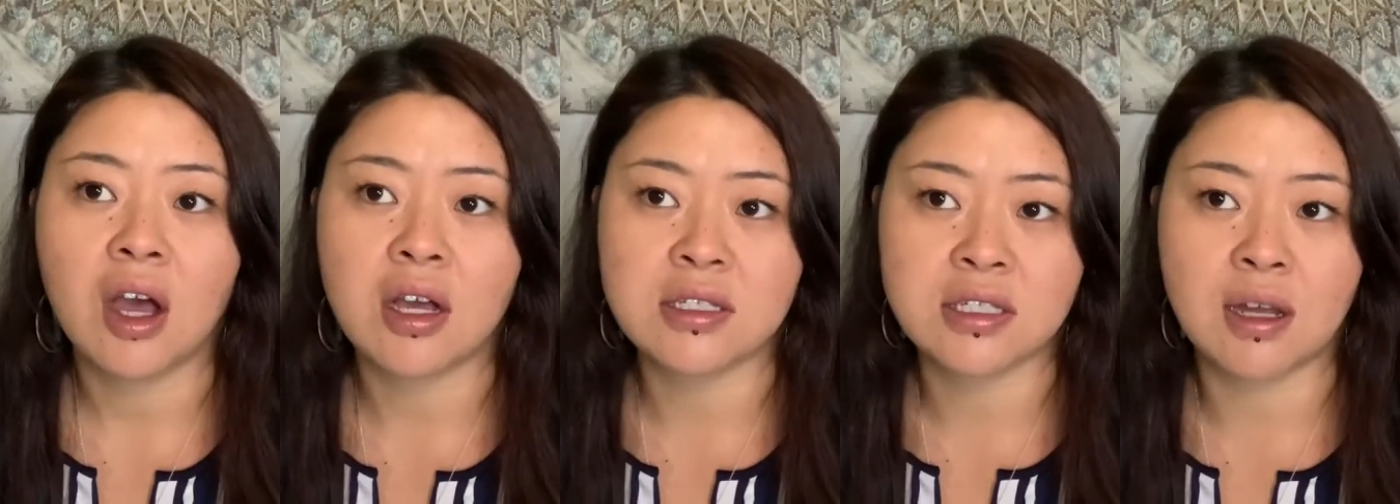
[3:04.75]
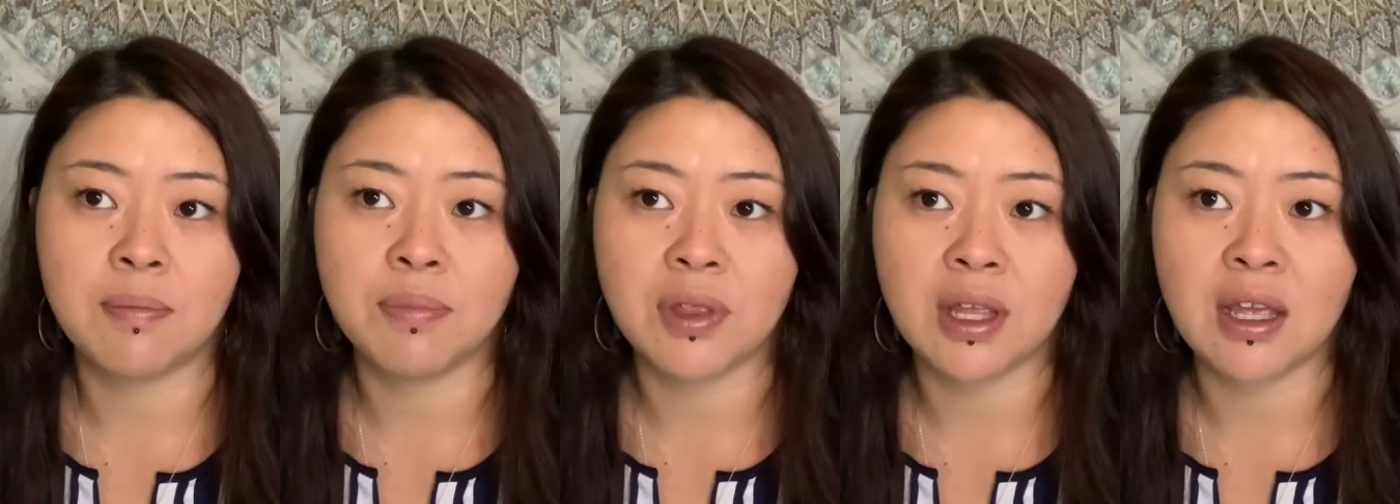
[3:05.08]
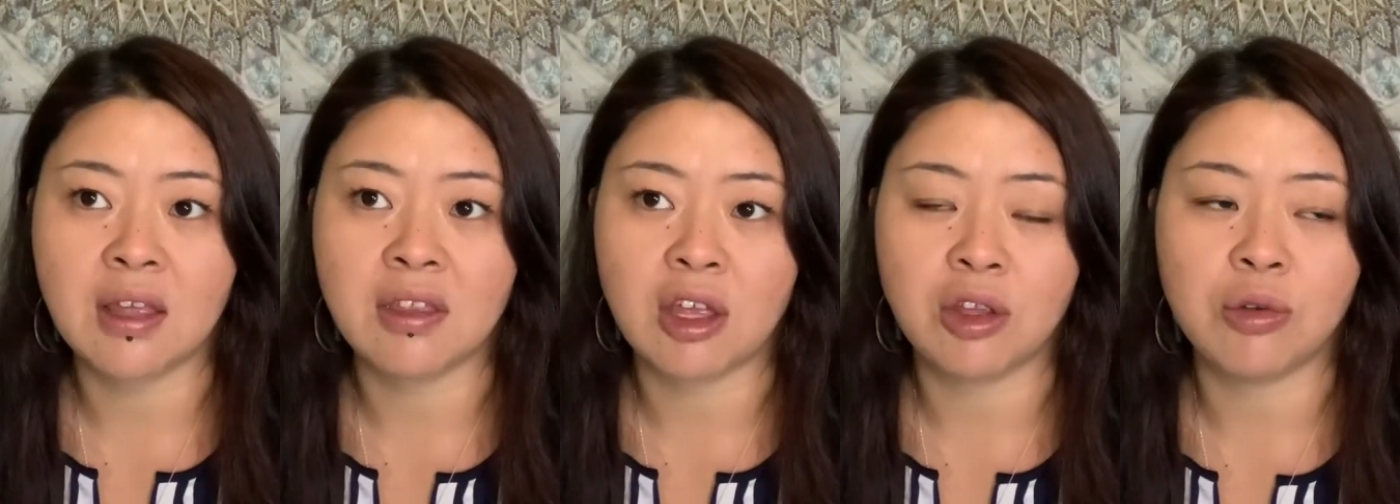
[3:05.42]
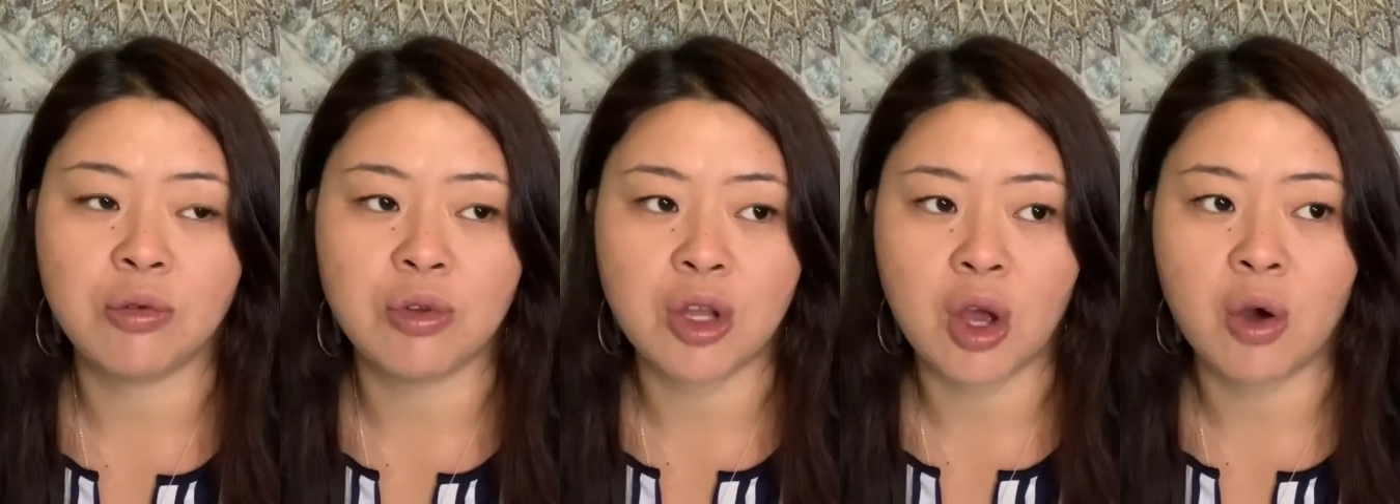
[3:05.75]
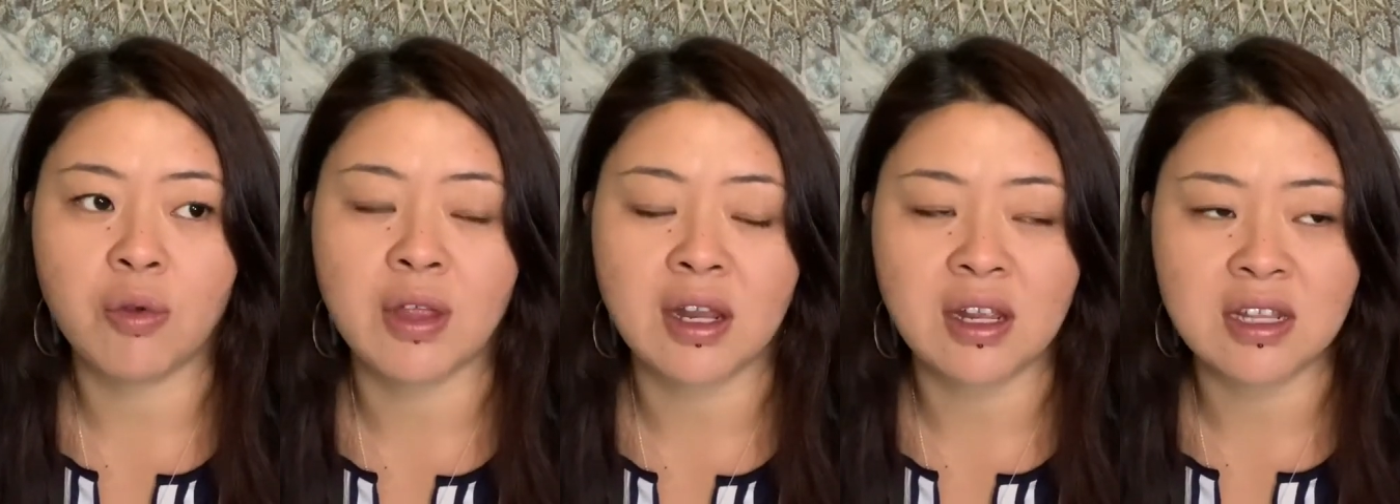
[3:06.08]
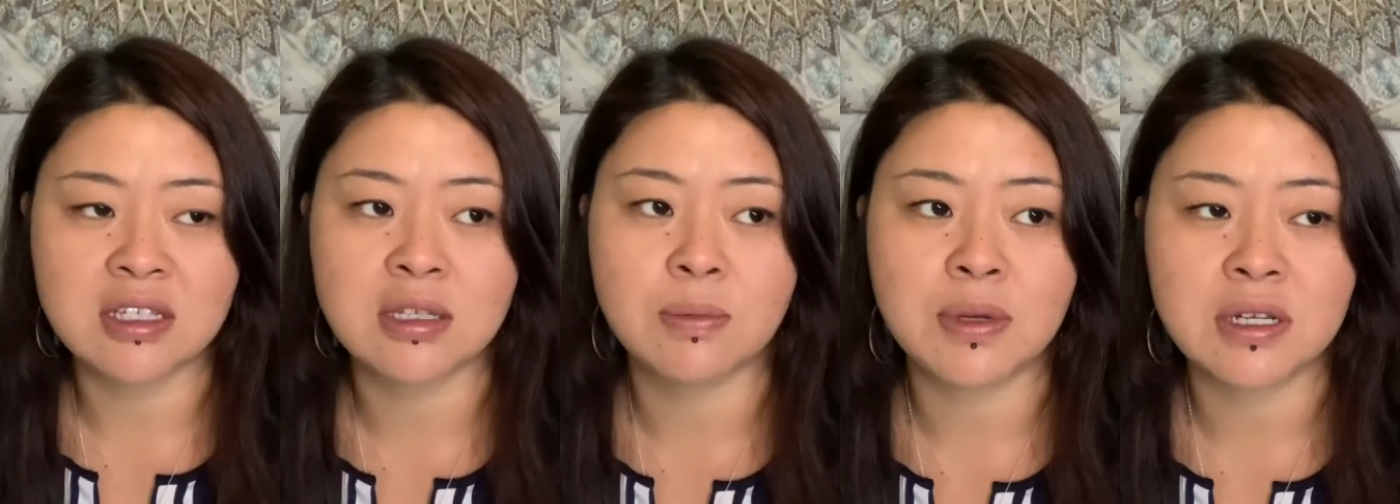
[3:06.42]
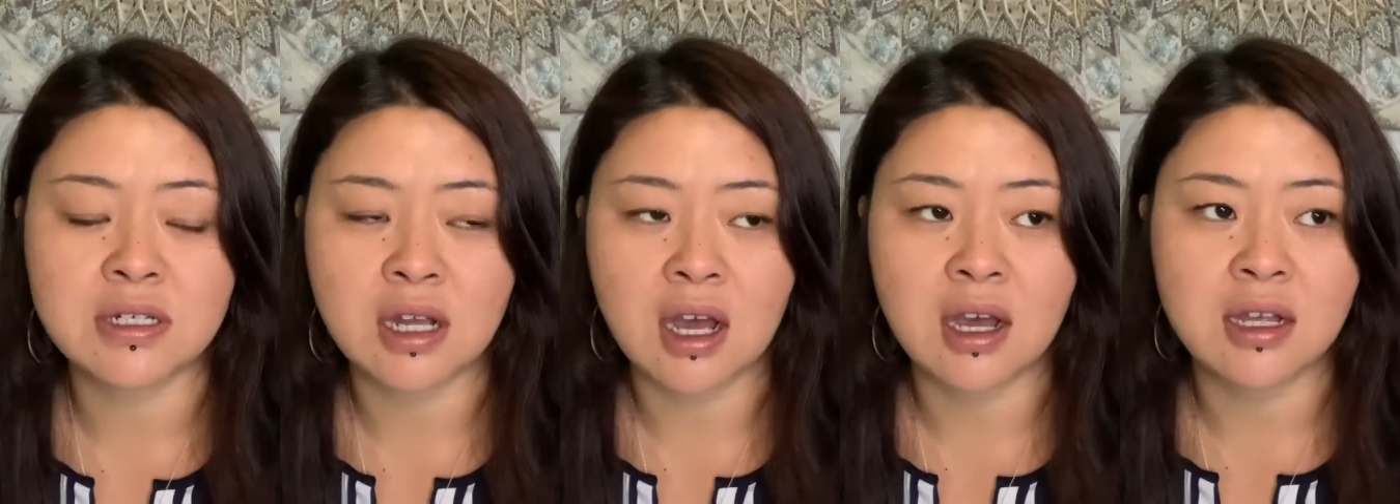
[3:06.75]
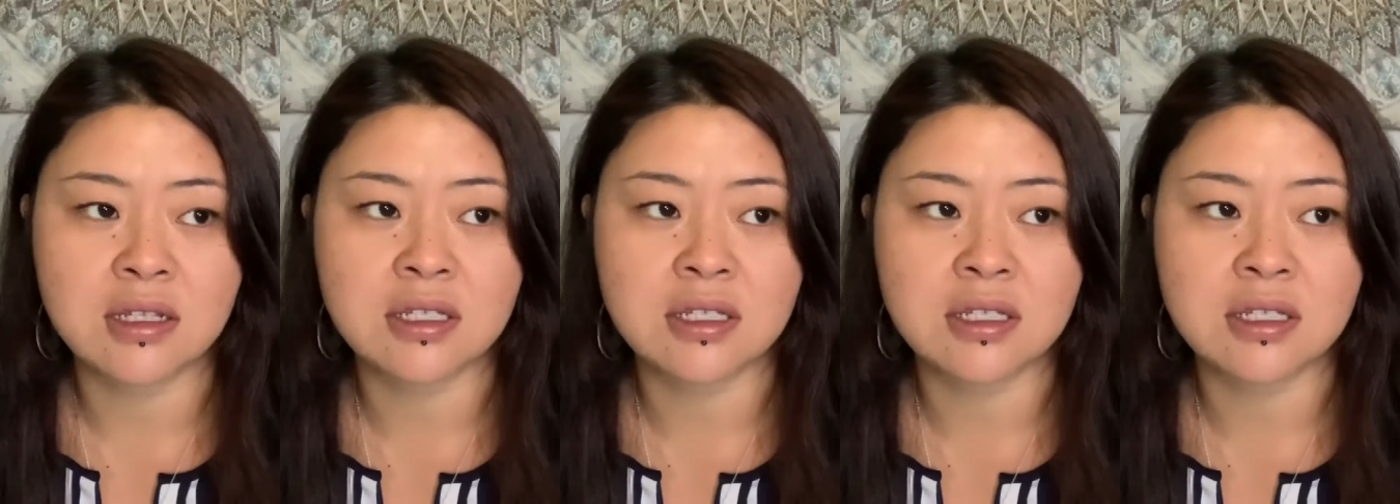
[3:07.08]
something that you know that needs to be done,